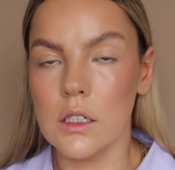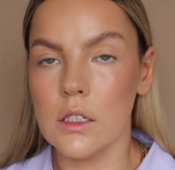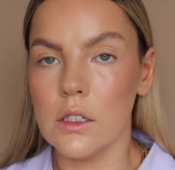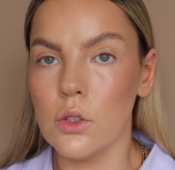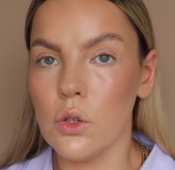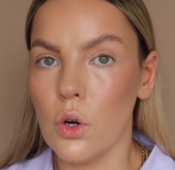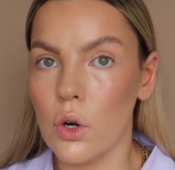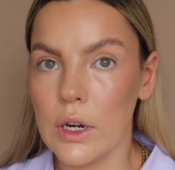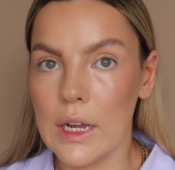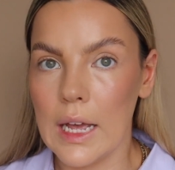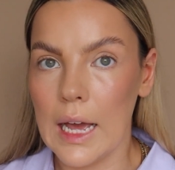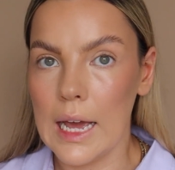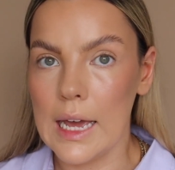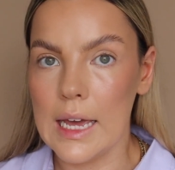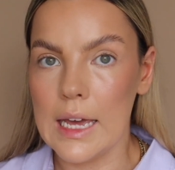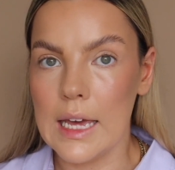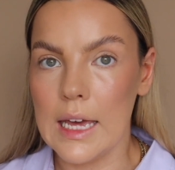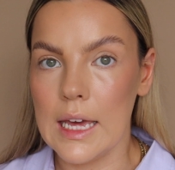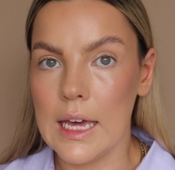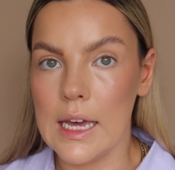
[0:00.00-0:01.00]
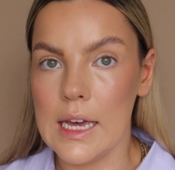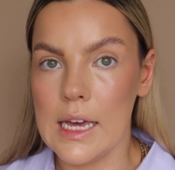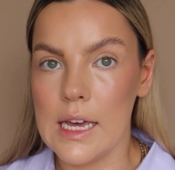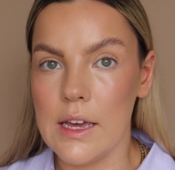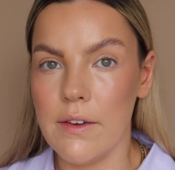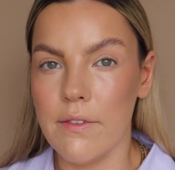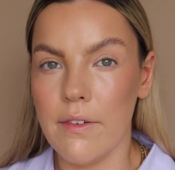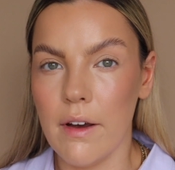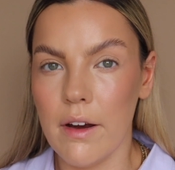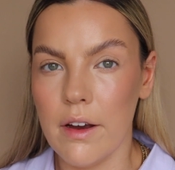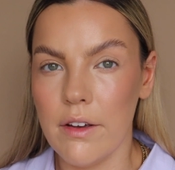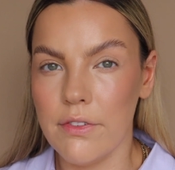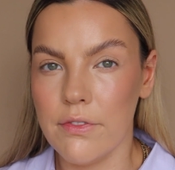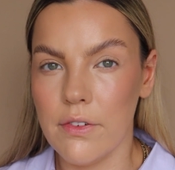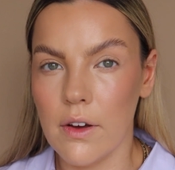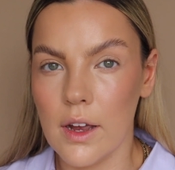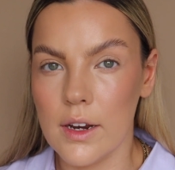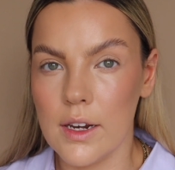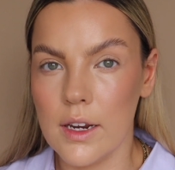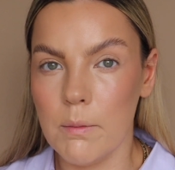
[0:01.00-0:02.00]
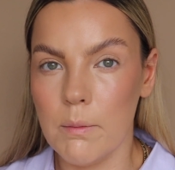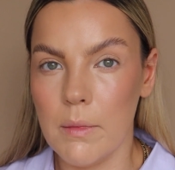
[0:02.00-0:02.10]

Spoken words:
not cakey, very finely